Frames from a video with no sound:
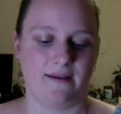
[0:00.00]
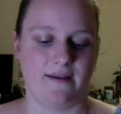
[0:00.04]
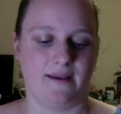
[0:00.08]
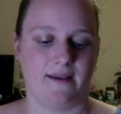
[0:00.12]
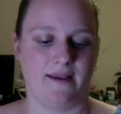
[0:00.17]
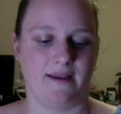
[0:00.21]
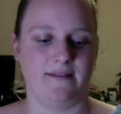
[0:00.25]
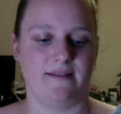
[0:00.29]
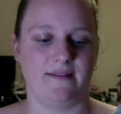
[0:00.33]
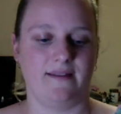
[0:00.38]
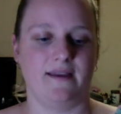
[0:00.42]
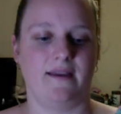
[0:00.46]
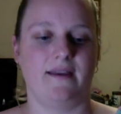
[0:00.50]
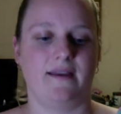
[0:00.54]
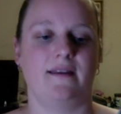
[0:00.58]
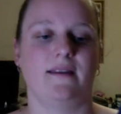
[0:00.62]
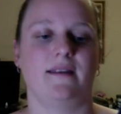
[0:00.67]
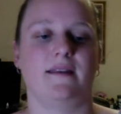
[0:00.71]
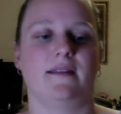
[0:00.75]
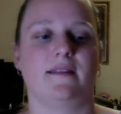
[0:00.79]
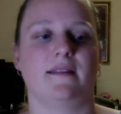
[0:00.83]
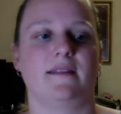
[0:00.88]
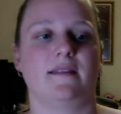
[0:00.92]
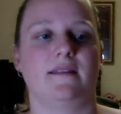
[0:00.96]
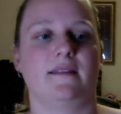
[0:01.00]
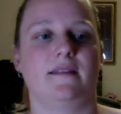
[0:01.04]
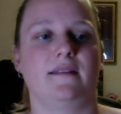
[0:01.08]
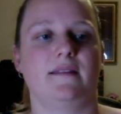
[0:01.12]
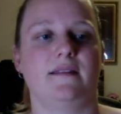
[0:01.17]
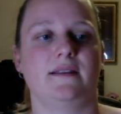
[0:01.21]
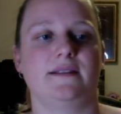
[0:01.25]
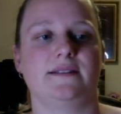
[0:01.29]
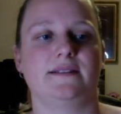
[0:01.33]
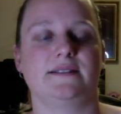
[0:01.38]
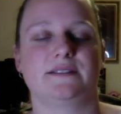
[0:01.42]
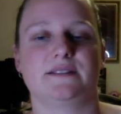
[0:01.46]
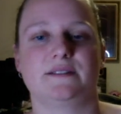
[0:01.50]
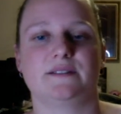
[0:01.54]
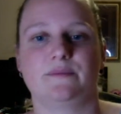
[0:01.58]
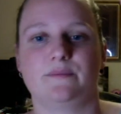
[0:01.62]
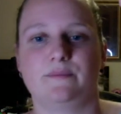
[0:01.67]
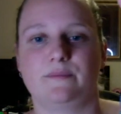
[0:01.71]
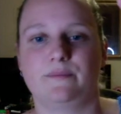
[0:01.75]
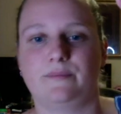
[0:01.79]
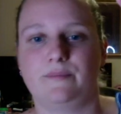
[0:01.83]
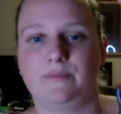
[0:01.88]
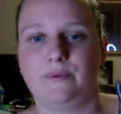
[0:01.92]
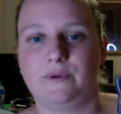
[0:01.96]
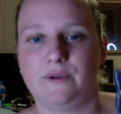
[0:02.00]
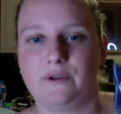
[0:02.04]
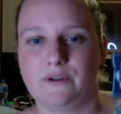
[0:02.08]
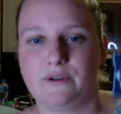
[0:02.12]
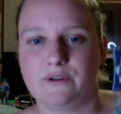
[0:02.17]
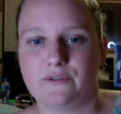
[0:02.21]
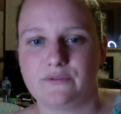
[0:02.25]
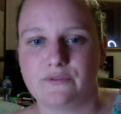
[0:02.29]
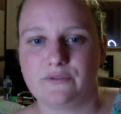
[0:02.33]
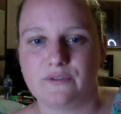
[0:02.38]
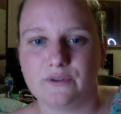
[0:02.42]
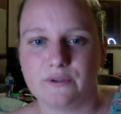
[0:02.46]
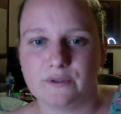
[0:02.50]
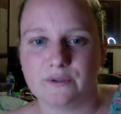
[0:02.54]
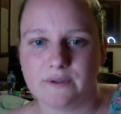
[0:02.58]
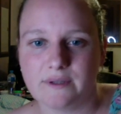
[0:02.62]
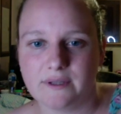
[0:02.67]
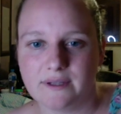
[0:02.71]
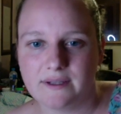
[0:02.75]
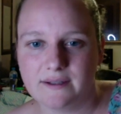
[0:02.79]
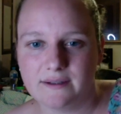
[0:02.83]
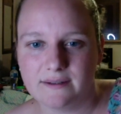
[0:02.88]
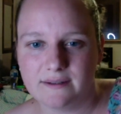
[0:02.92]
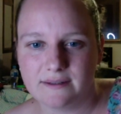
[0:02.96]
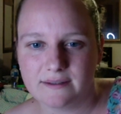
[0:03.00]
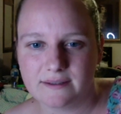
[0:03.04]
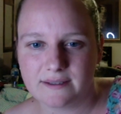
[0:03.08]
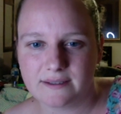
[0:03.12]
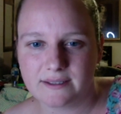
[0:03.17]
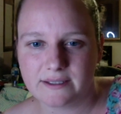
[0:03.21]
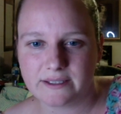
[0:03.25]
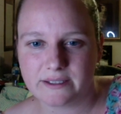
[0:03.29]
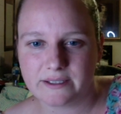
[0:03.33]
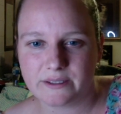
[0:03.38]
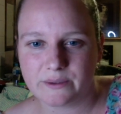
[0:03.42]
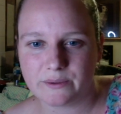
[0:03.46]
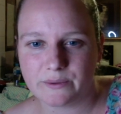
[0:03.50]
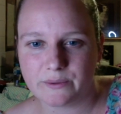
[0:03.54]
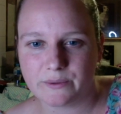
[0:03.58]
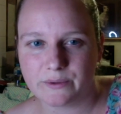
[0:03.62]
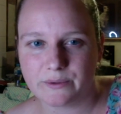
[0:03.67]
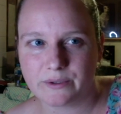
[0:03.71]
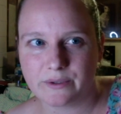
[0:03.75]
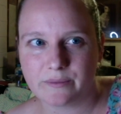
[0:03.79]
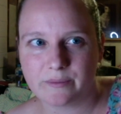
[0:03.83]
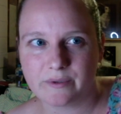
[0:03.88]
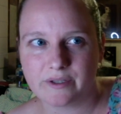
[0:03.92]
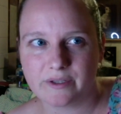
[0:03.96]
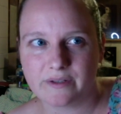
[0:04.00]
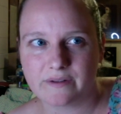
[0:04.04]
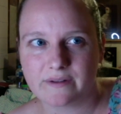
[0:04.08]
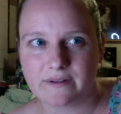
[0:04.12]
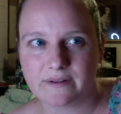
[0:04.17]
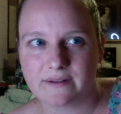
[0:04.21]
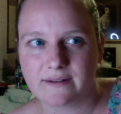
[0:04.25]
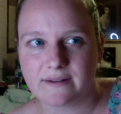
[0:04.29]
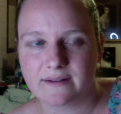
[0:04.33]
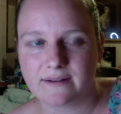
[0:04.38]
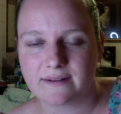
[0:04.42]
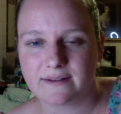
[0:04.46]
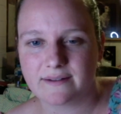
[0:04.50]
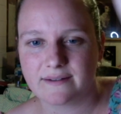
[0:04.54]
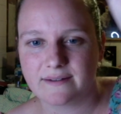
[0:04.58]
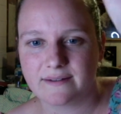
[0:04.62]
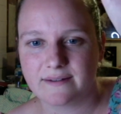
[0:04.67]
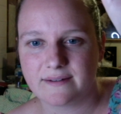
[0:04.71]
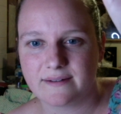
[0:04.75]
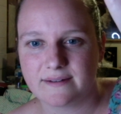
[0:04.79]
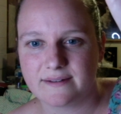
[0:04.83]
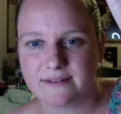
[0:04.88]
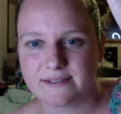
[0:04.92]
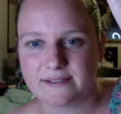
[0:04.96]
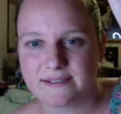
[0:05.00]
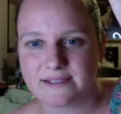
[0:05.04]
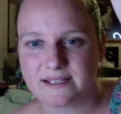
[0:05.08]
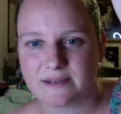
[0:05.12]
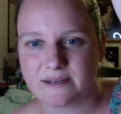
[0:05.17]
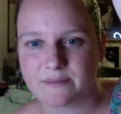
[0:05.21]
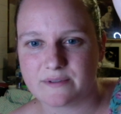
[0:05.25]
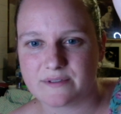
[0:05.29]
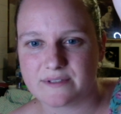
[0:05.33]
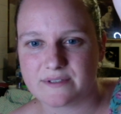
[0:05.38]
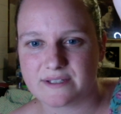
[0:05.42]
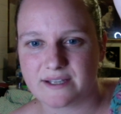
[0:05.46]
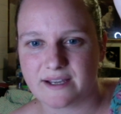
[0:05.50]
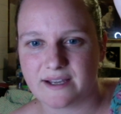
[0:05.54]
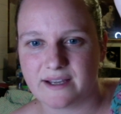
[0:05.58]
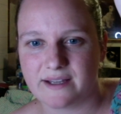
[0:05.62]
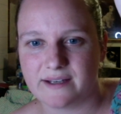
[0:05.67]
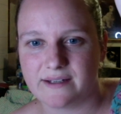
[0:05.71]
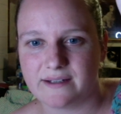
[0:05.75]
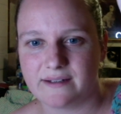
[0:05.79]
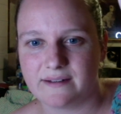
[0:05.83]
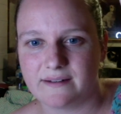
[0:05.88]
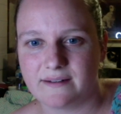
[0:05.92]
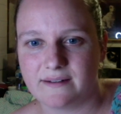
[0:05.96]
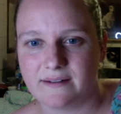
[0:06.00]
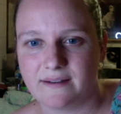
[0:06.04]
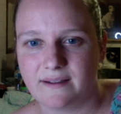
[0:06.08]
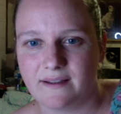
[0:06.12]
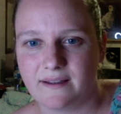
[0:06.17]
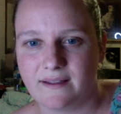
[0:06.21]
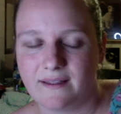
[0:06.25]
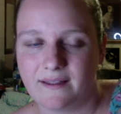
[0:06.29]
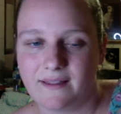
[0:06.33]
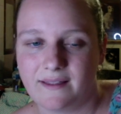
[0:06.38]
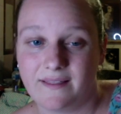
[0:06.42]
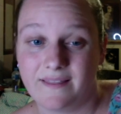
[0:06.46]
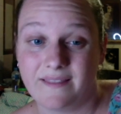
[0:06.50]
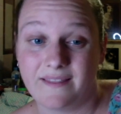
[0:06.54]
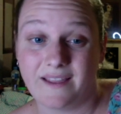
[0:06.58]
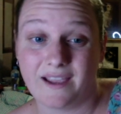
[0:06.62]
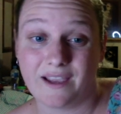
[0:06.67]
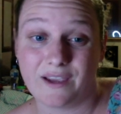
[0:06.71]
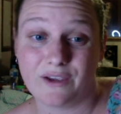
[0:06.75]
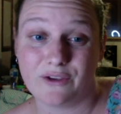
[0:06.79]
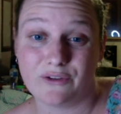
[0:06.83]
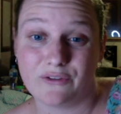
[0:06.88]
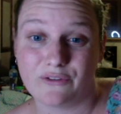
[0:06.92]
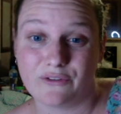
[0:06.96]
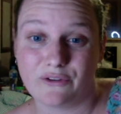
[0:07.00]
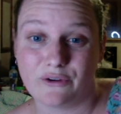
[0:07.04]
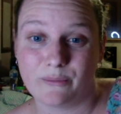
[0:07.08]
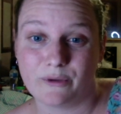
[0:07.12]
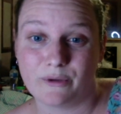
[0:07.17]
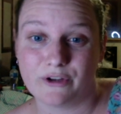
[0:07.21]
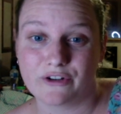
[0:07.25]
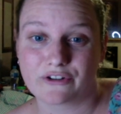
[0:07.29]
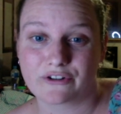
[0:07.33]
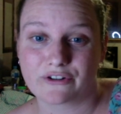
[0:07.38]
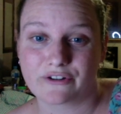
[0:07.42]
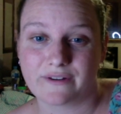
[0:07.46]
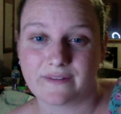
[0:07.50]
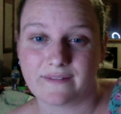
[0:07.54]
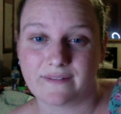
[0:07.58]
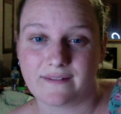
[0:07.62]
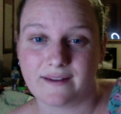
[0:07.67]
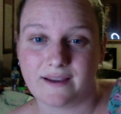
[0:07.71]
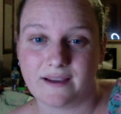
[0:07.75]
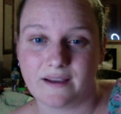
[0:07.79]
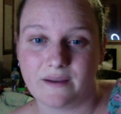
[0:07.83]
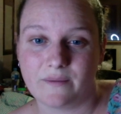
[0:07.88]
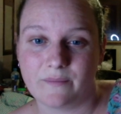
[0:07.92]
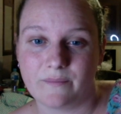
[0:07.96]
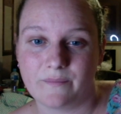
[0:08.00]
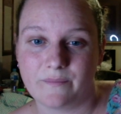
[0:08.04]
And then this beautiful little ornament, double-sided. Thank you so much, Christy.